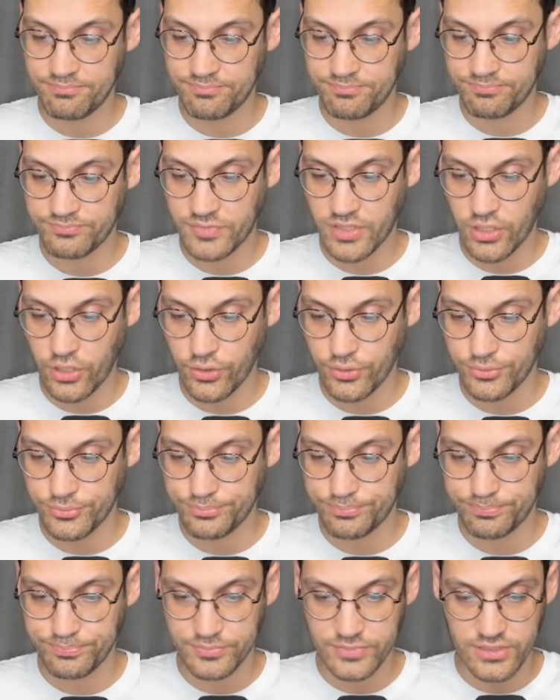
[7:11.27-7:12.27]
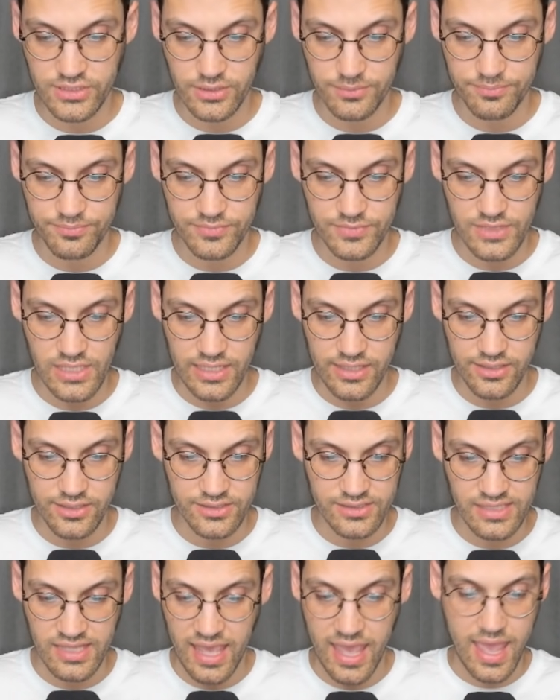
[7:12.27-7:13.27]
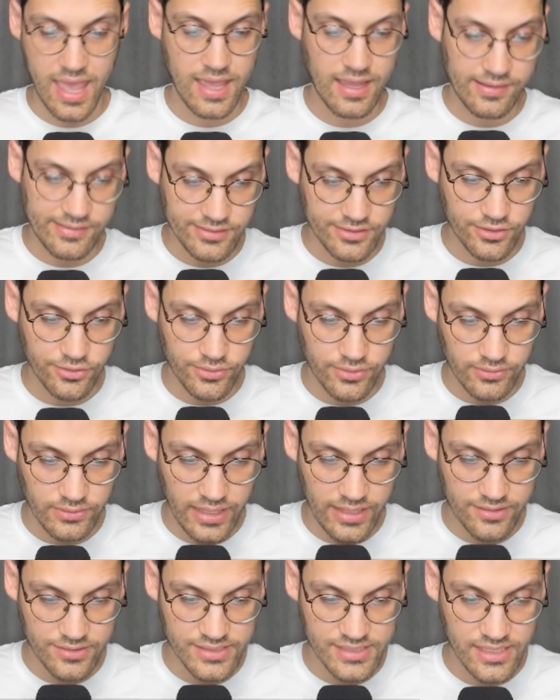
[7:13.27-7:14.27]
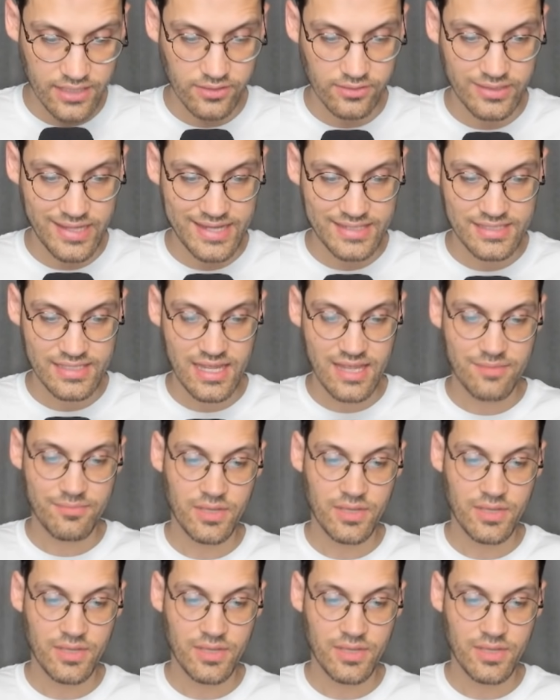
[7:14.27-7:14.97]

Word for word: Co some Diana K. I don't know how to say her last name.